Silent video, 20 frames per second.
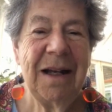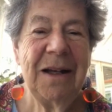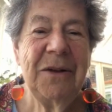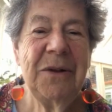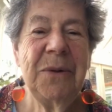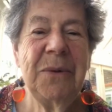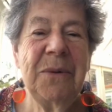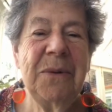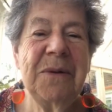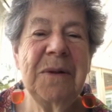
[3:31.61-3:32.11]

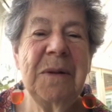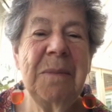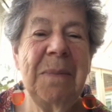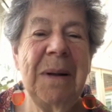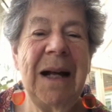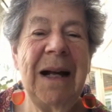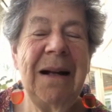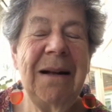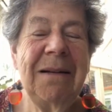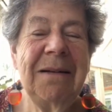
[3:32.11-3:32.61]
talks
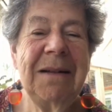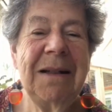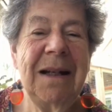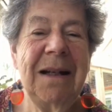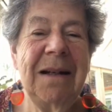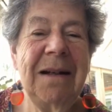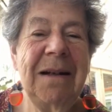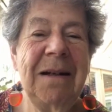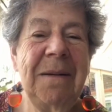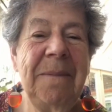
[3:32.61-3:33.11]
about
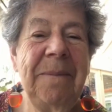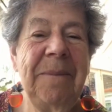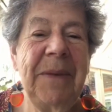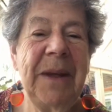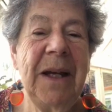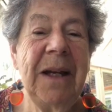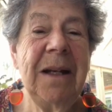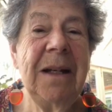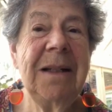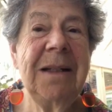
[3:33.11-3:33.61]

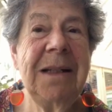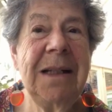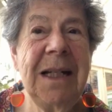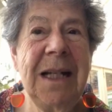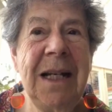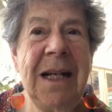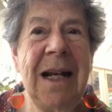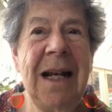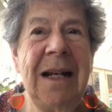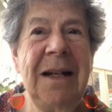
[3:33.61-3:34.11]
her
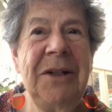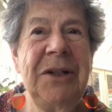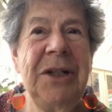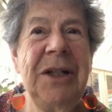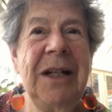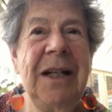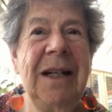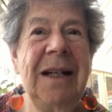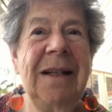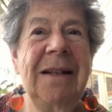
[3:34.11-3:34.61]
teenage
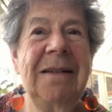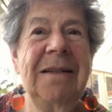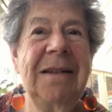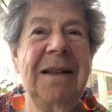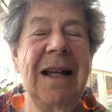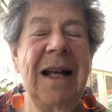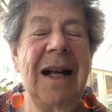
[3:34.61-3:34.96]
years